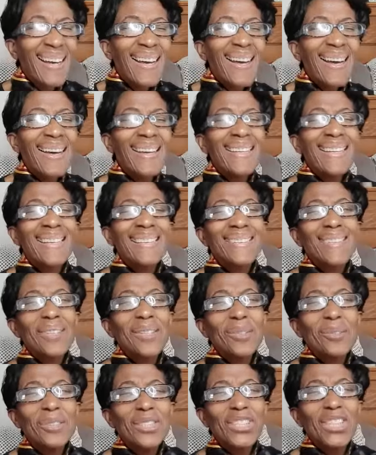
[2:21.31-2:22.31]
I like to
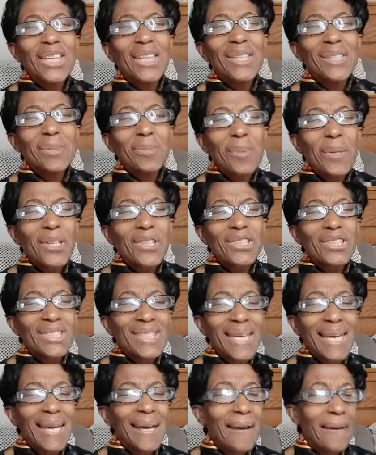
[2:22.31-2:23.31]
use Shakespeare's
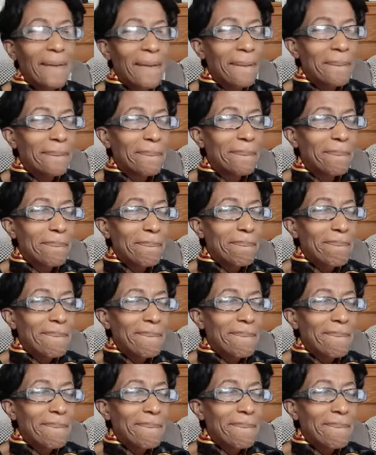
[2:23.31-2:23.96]
something